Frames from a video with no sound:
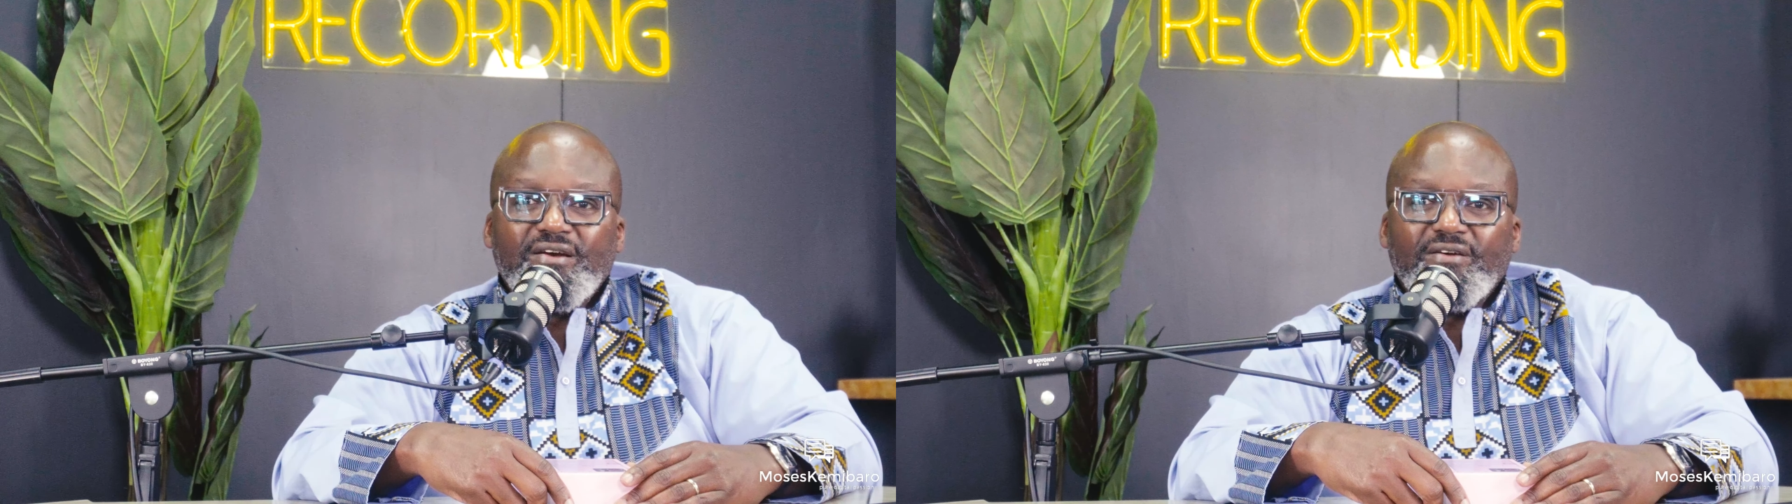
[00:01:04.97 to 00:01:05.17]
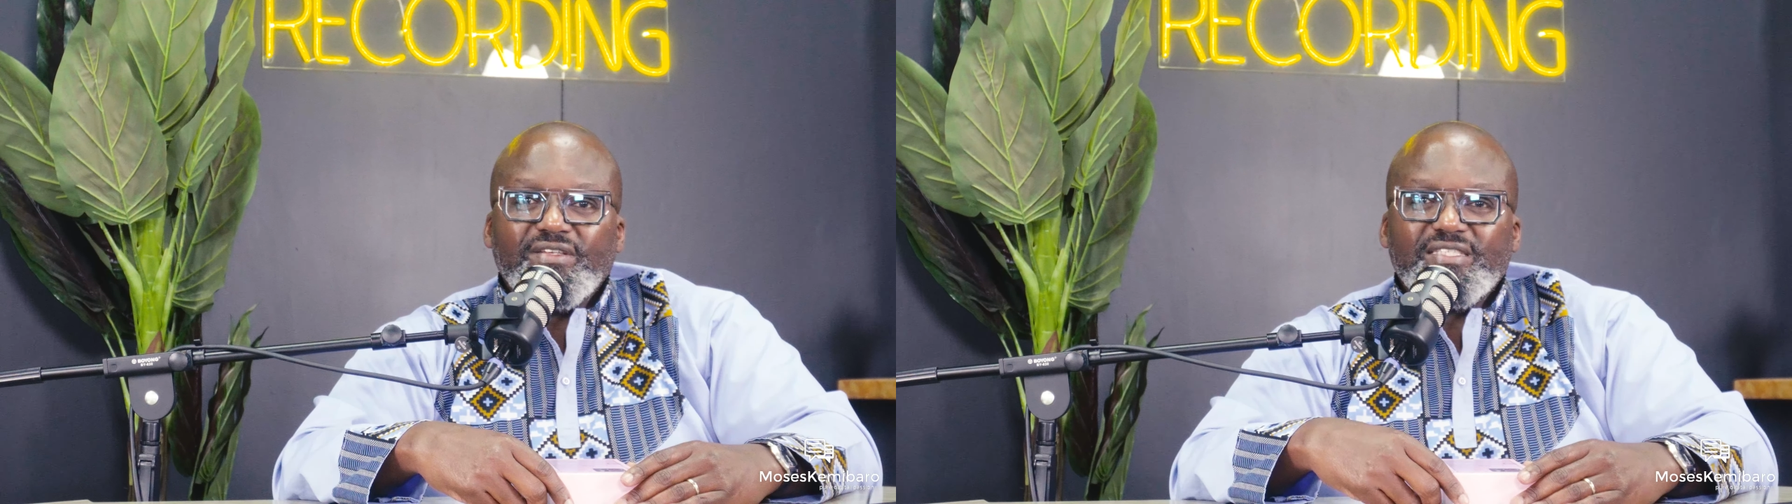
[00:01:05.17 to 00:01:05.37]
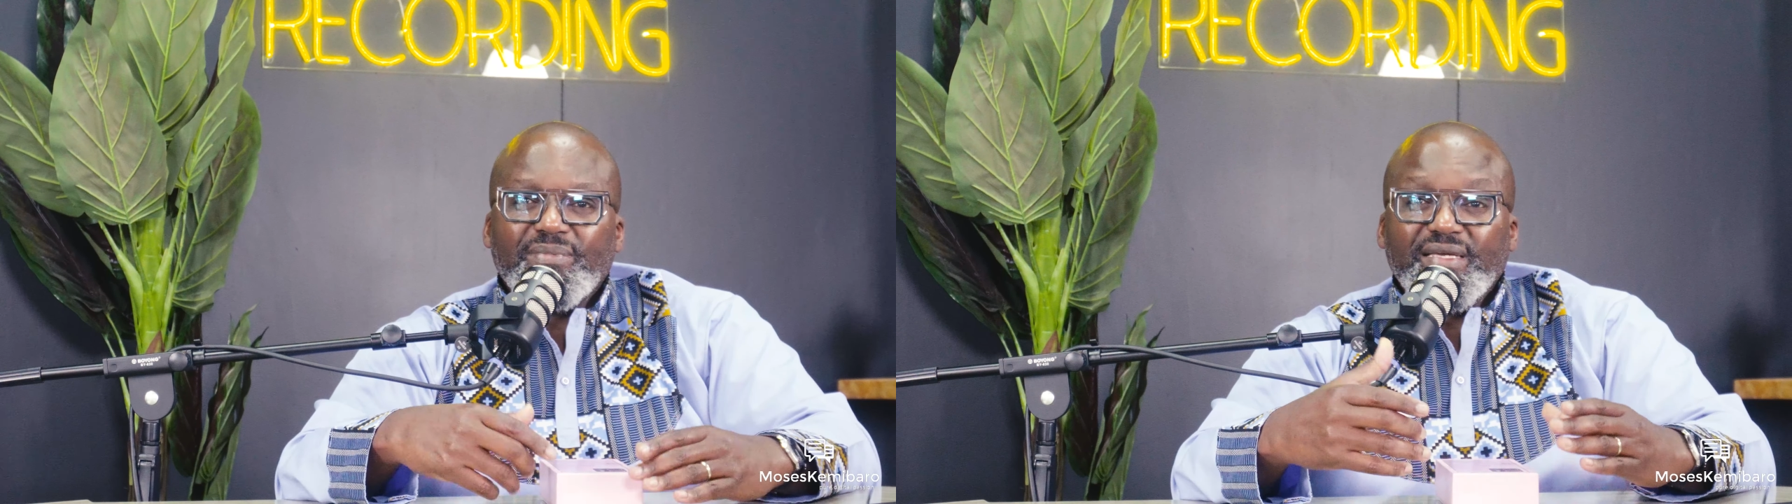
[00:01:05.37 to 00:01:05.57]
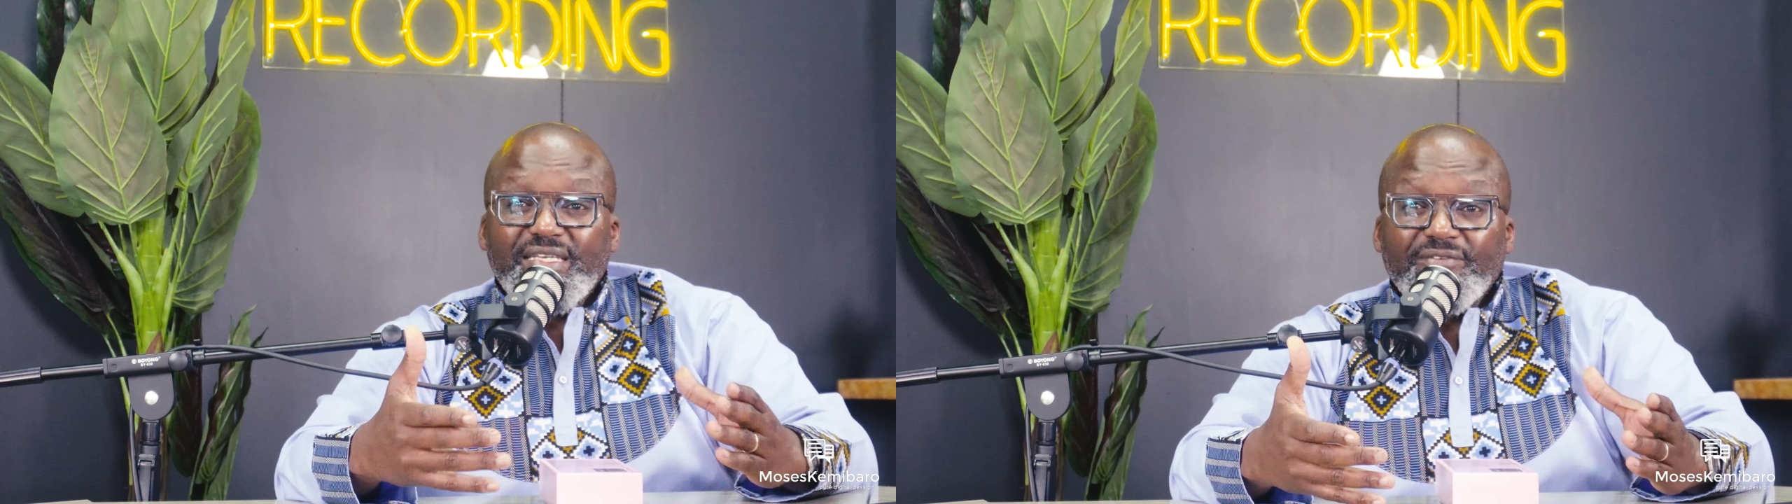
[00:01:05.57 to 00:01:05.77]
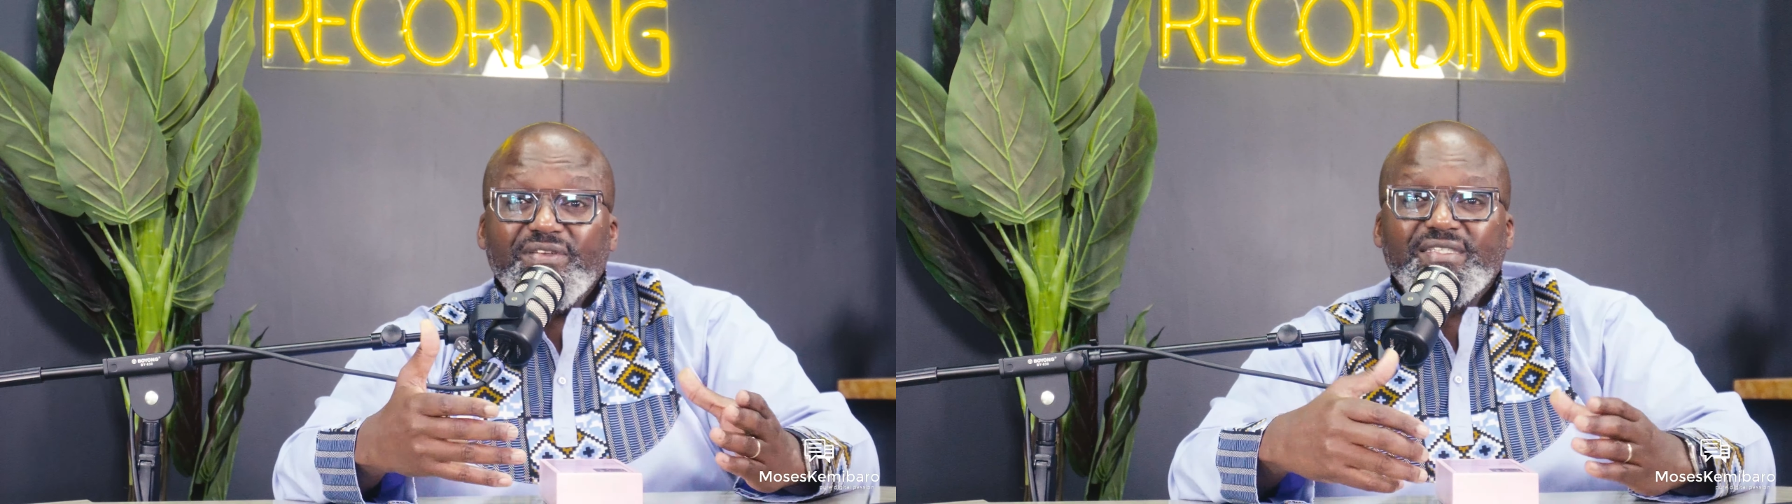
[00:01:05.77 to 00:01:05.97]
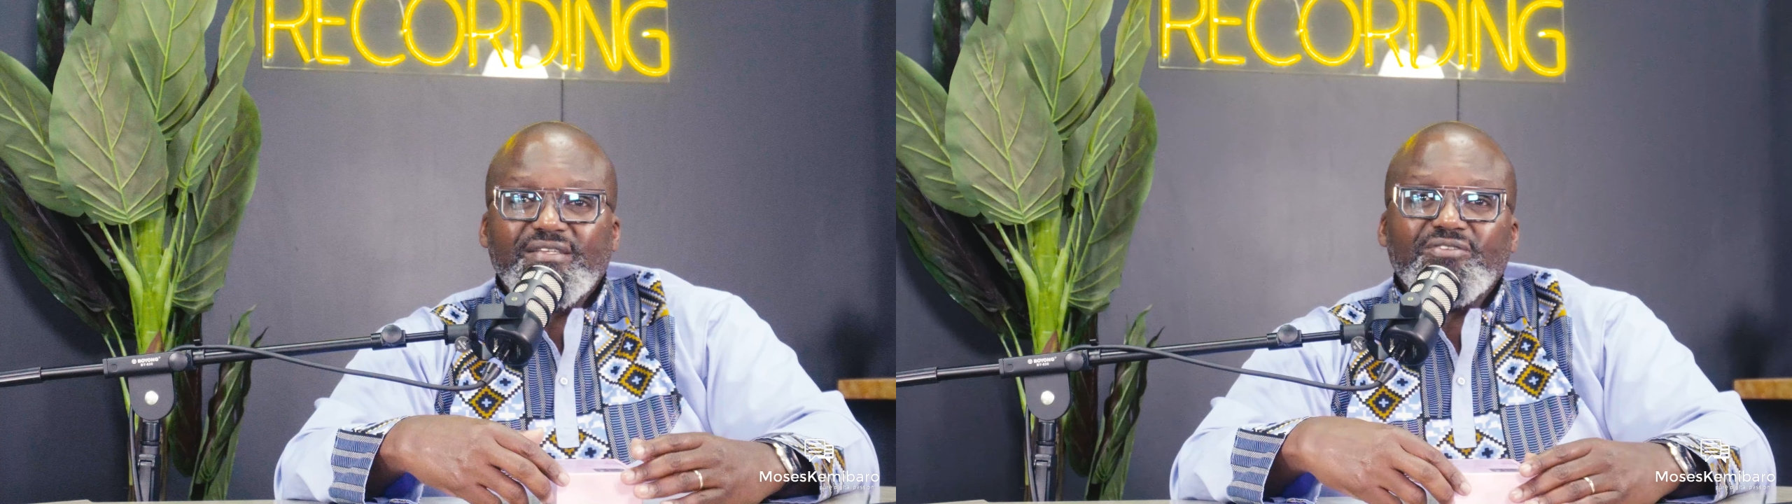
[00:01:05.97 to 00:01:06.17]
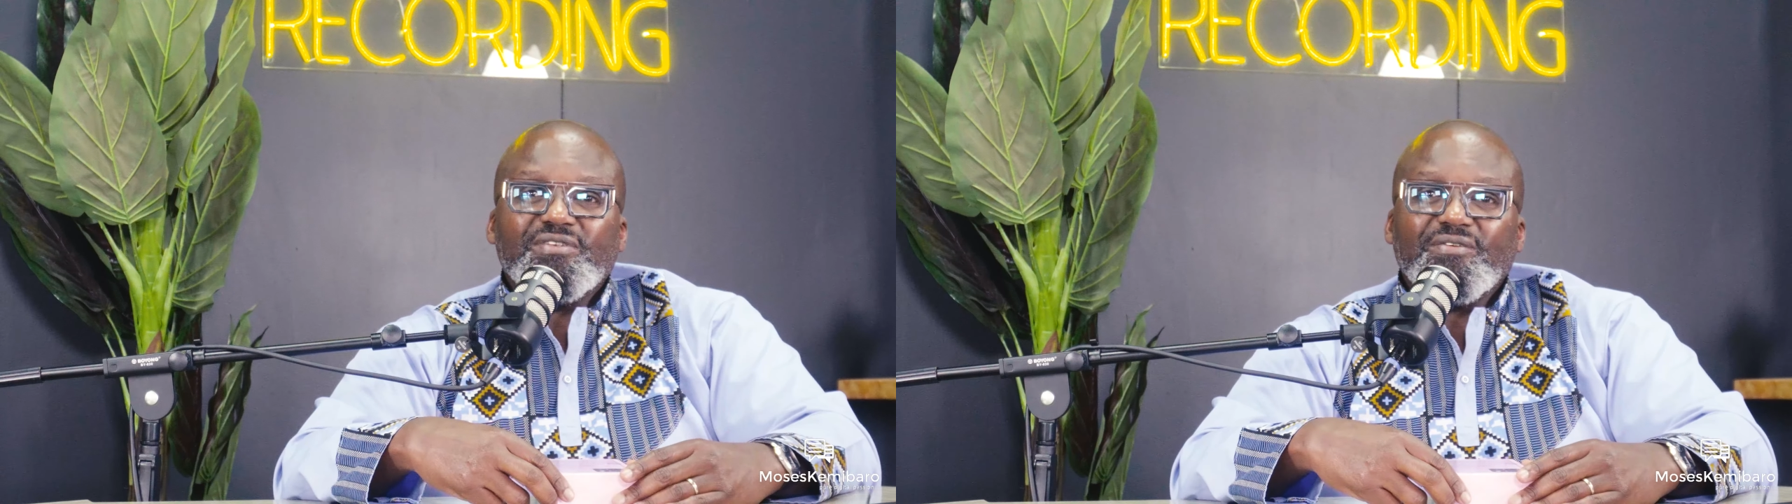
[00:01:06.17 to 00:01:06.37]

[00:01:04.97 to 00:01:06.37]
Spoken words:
of this magnificent new